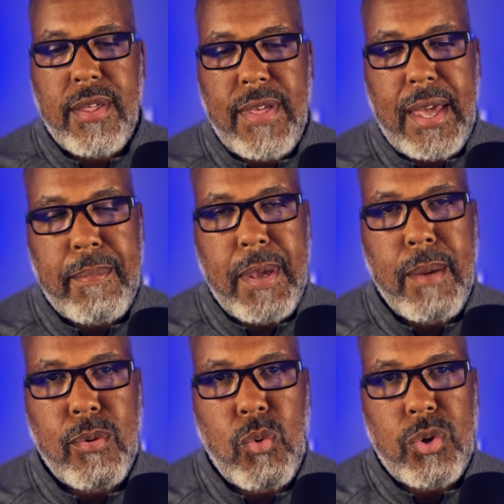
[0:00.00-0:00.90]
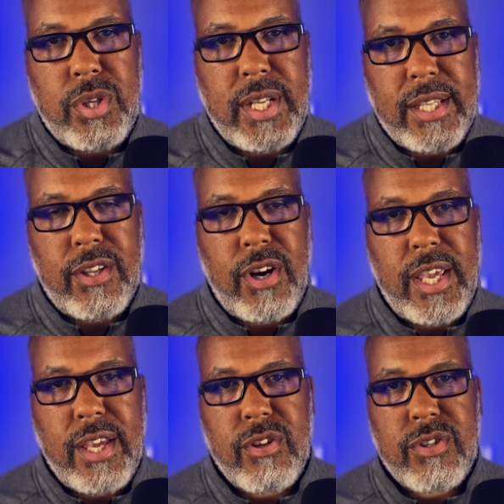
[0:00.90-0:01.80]
that people will dig their
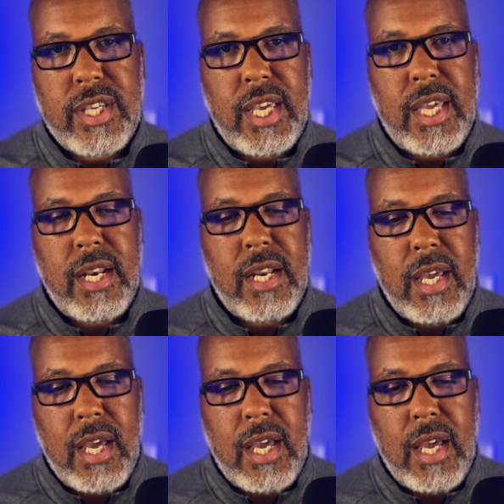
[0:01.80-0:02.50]
heels in